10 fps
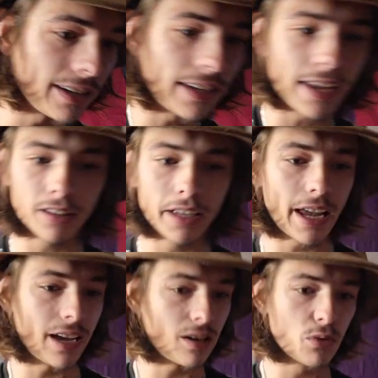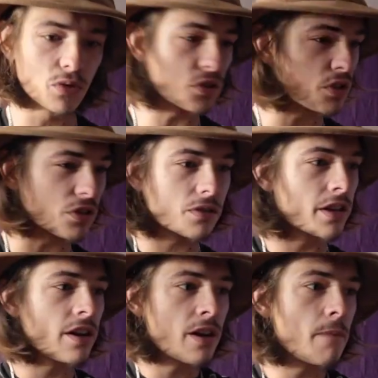and killing animals just
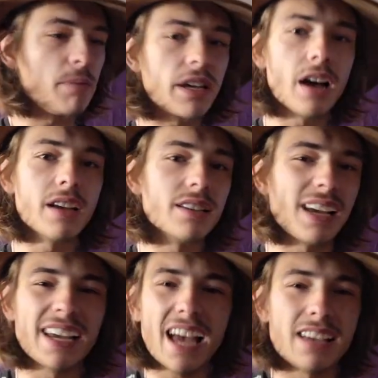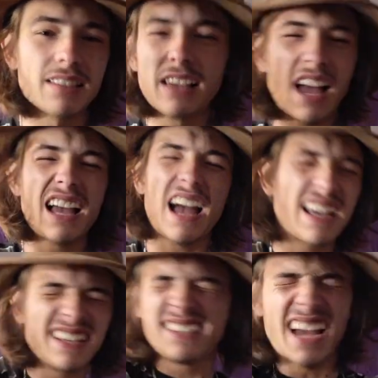because, I guess.
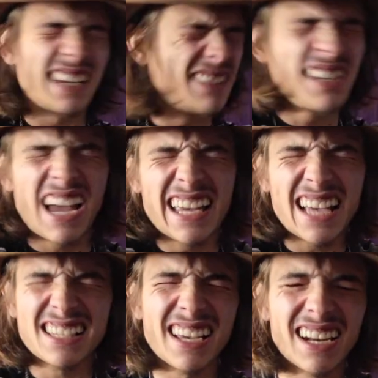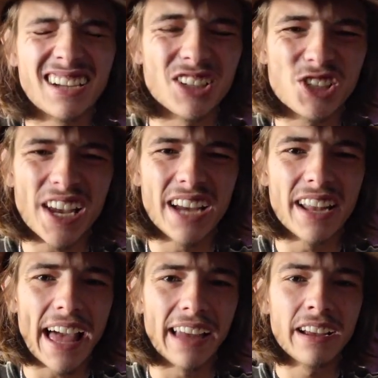I guess I can
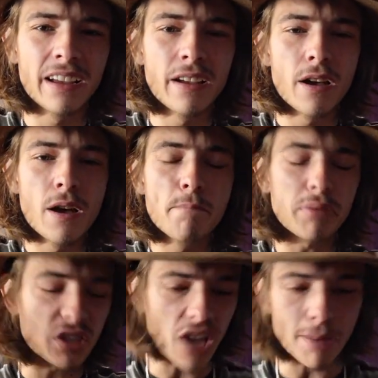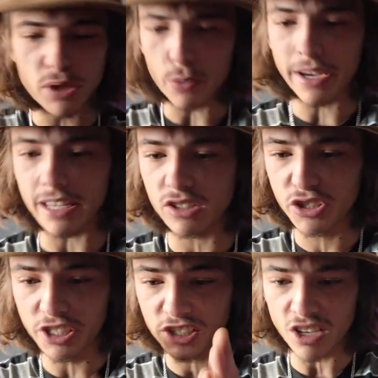understand that. But stop doing it
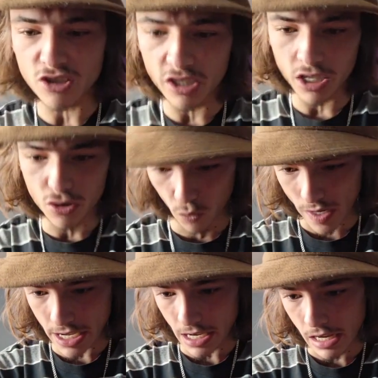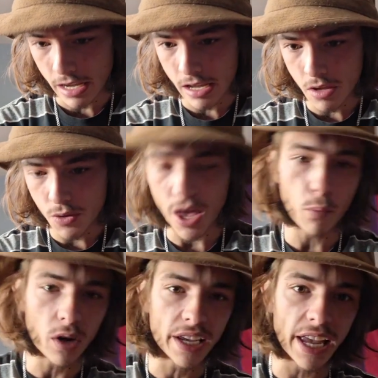to such a degree
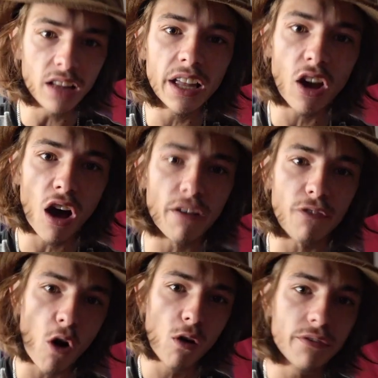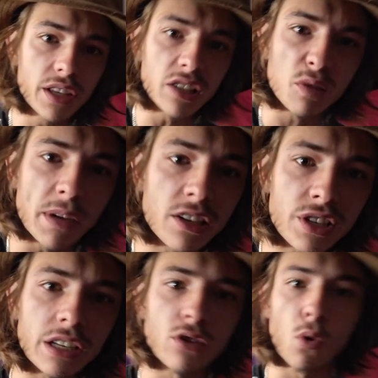that we're killing off all of these
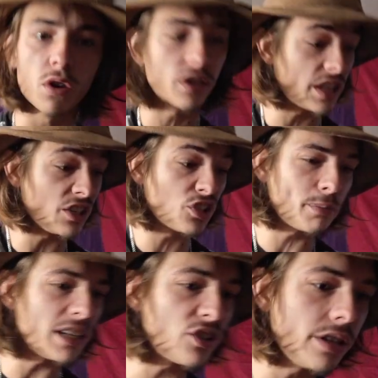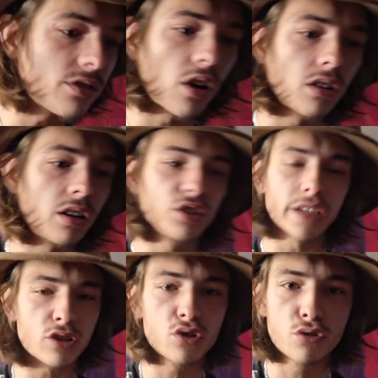species, or these species are under
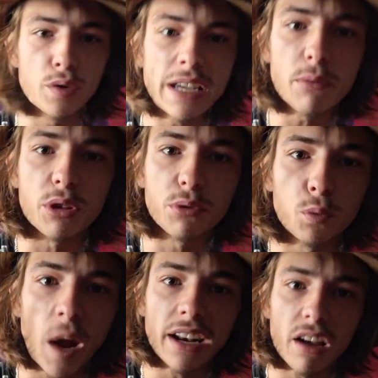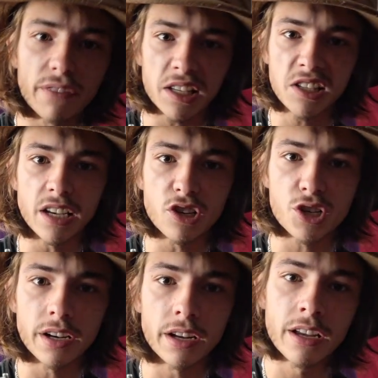extreme threat of
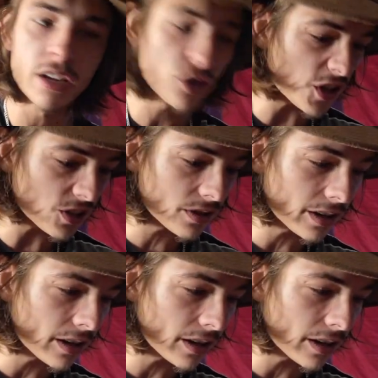extinction. Just